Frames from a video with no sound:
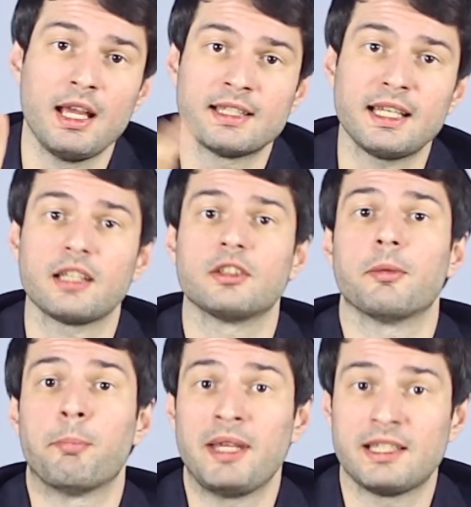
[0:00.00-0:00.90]
Second,
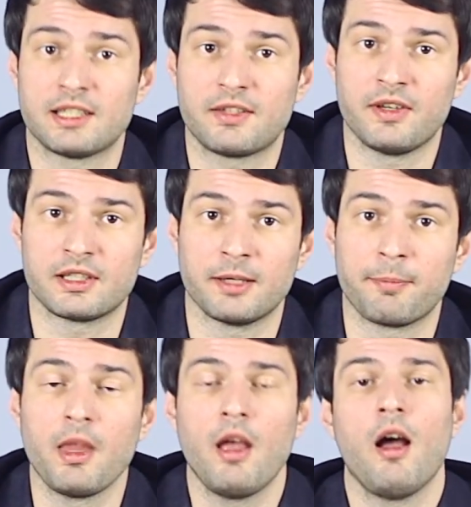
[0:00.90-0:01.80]
business visa.
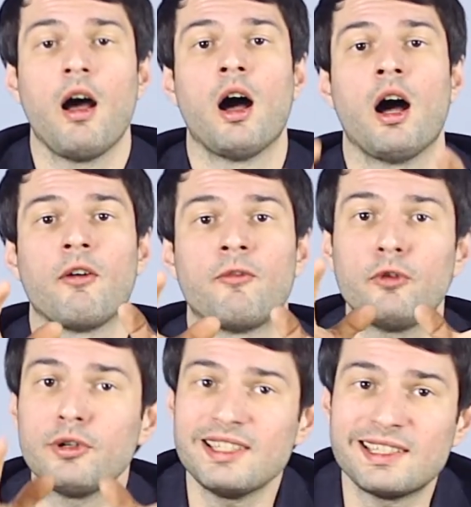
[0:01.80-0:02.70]

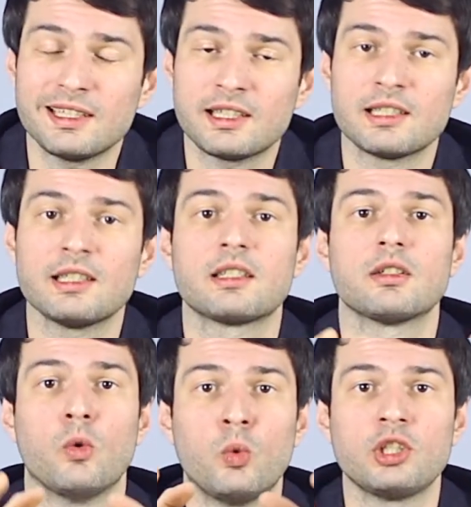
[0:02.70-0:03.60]
Foreign citizens
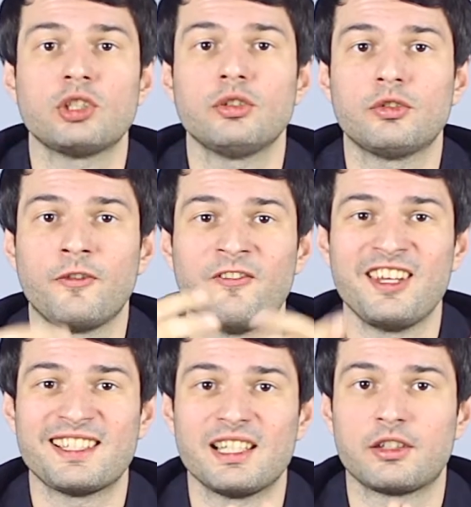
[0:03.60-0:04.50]
wishing to
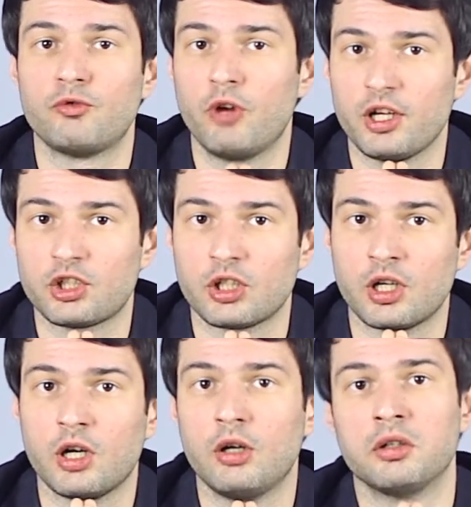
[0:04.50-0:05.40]
visit
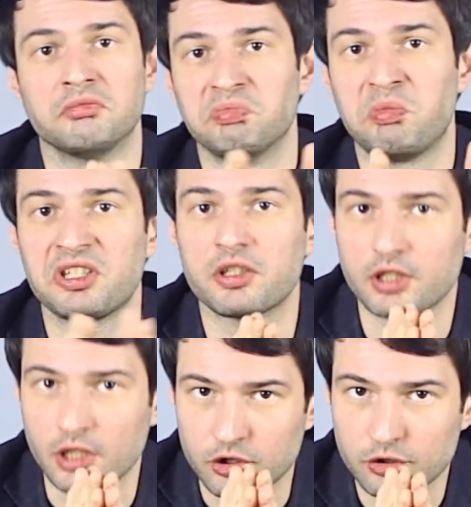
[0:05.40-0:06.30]
Russia on business
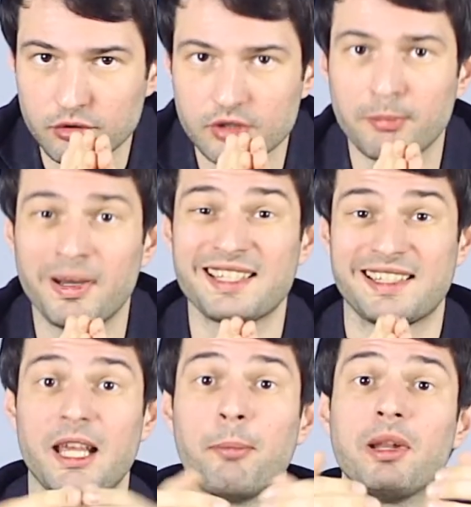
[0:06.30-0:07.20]
issues must
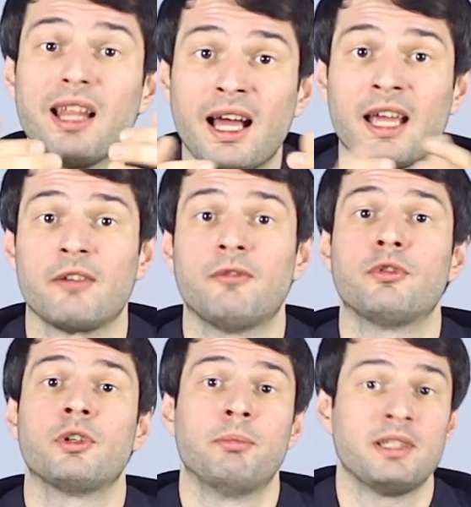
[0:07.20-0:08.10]
apply
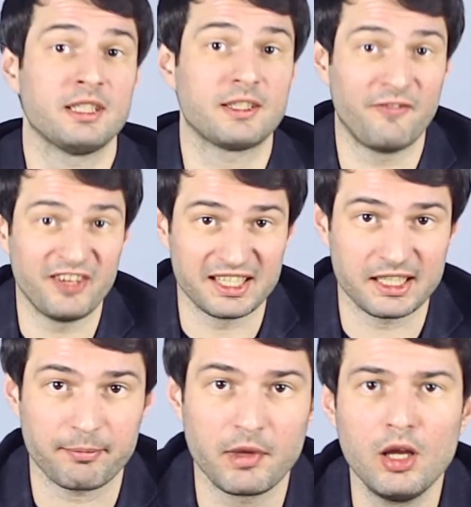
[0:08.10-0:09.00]
for a business visa.